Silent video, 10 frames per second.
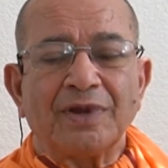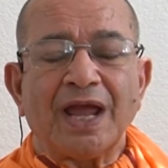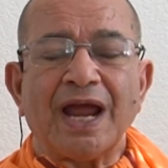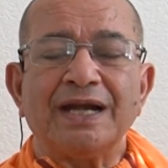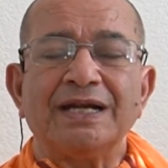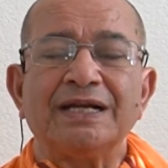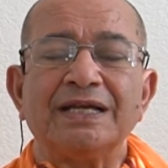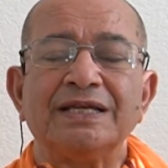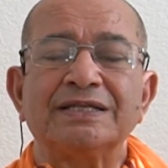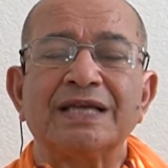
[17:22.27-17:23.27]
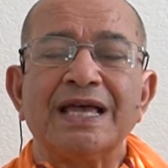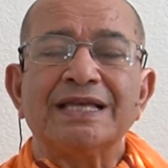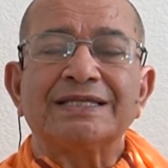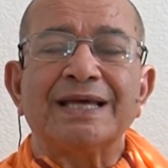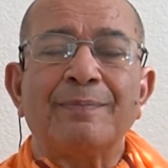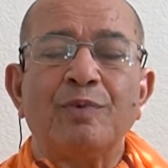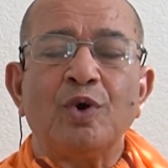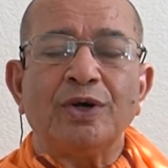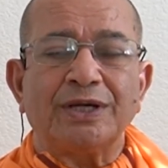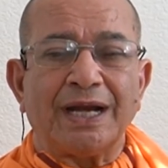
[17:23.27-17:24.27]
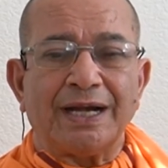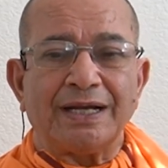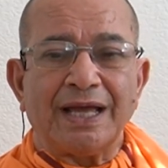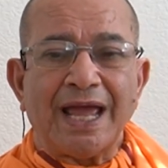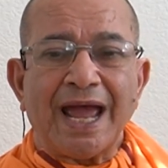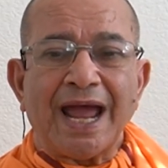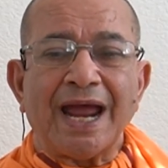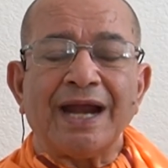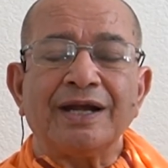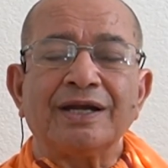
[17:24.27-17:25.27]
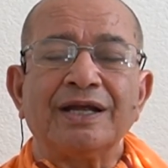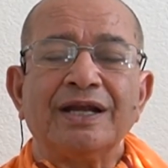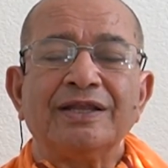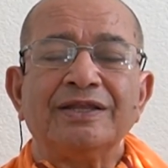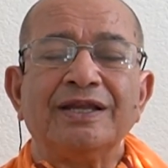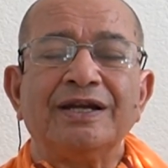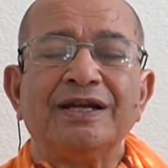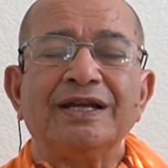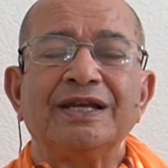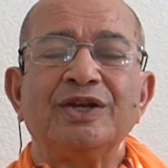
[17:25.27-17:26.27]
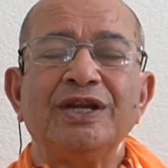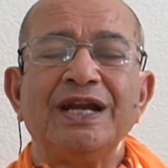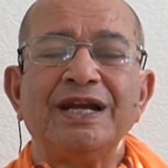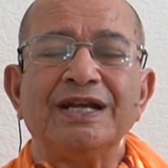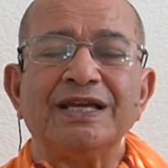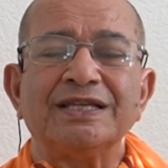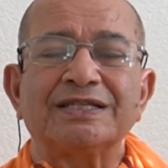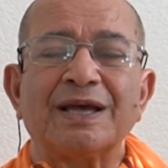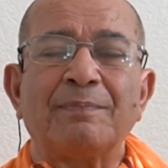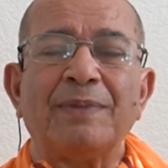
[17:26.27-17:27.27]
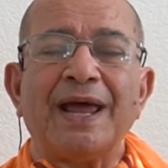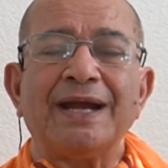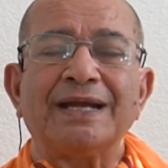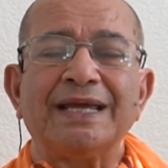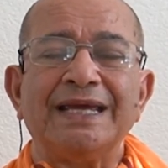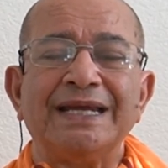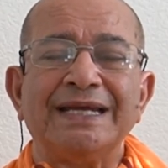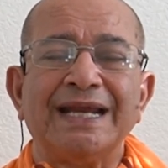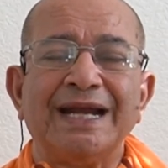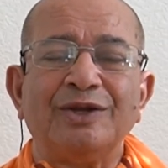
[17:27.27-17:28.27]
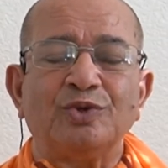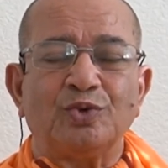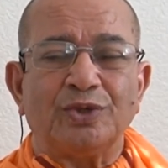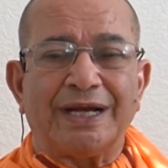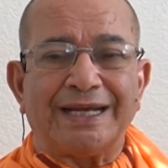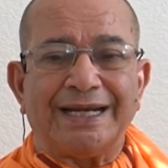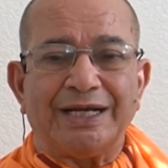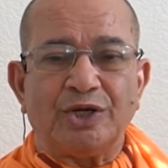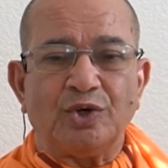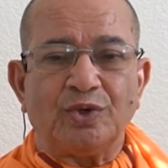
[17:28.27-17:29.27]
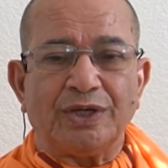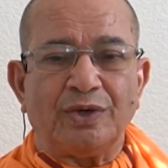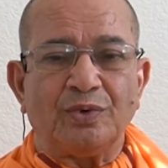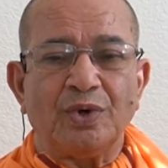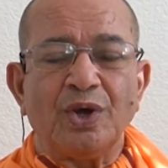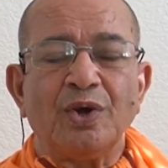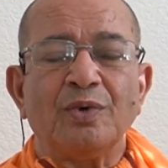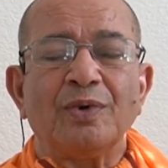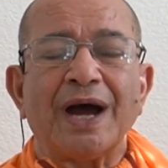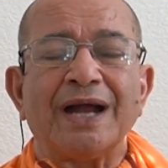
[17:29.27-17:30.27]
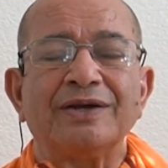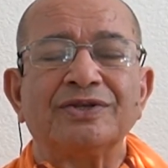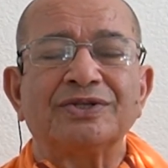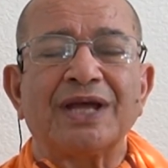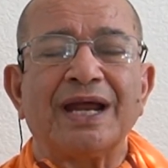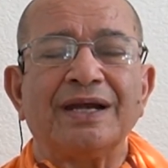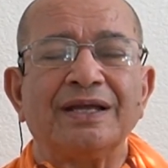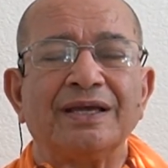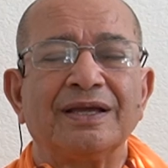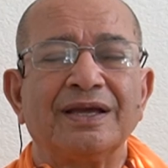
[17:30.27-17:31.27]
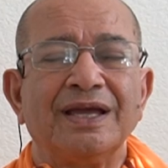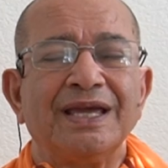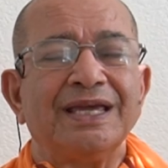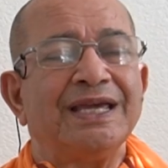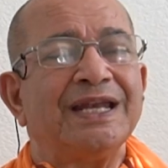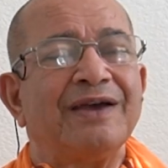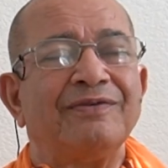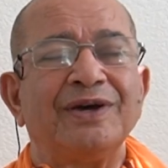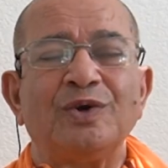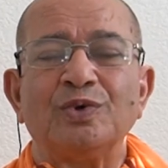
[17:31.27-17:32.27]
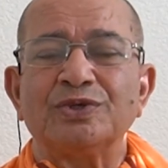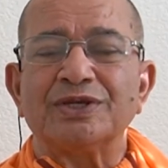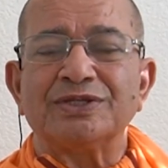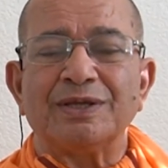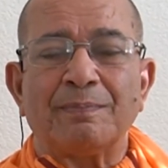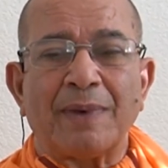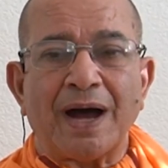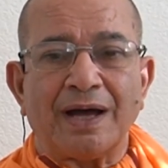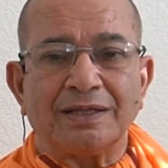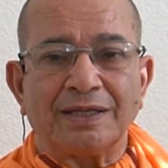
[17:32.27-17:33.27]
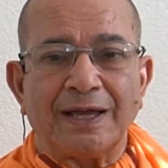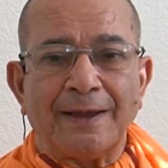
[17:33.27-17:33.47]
and it is supported, and the need is supplied in and through that intuitive understanding. He never loses the path.